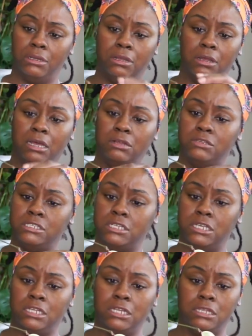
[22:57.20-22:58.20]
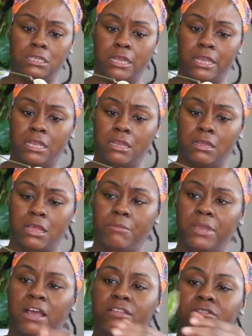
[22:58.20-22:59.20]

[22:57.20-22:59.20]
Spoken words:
I don't see anything. I mean,